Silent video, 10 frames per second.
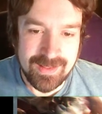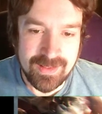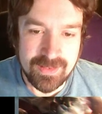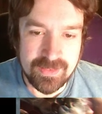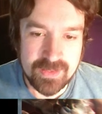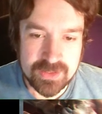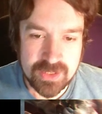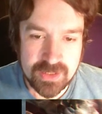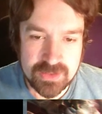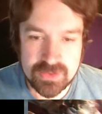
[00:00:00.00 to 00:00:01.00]
the
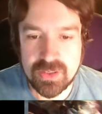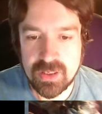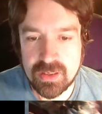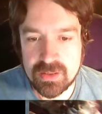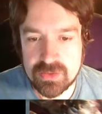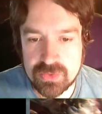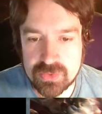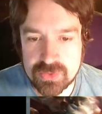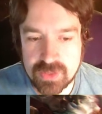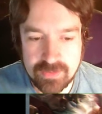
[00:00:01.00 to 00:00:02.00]
changes to
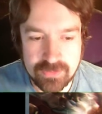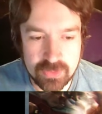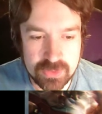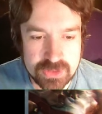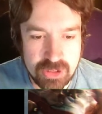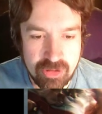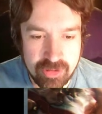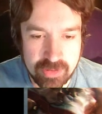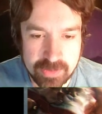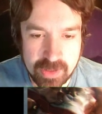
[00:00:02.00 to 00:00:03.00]
Skyforge. They're
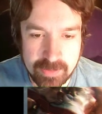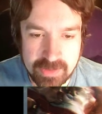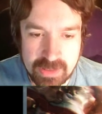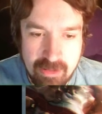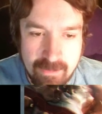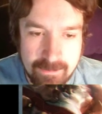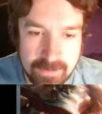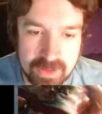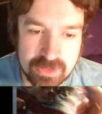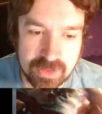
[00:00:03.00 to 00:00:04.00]
upcoming, my
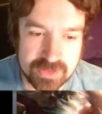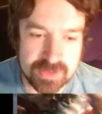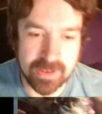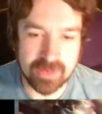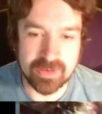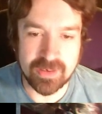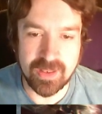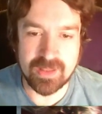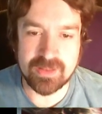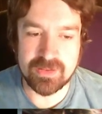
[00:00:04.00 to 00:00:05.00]
thoughts about it,
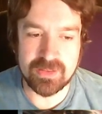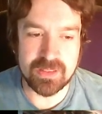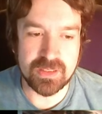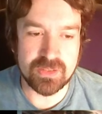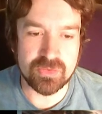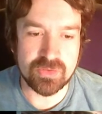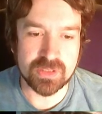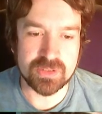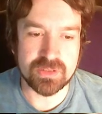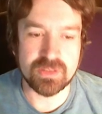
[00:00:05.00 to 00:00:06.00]
and the
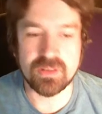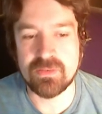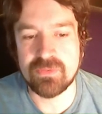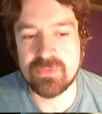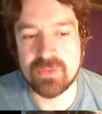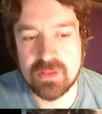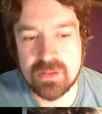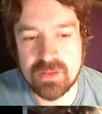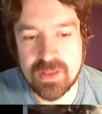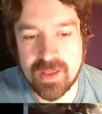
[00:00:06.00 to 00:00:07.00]
introduction of
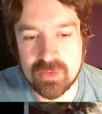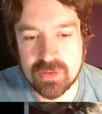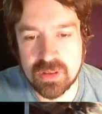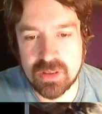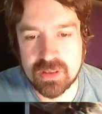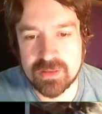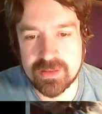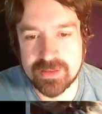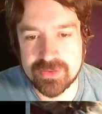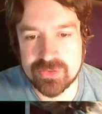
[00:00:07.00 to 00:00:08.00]
the Outlaw
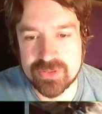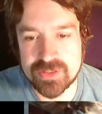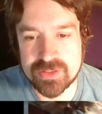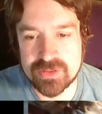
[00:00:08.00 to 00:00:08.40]
Collector's Edition.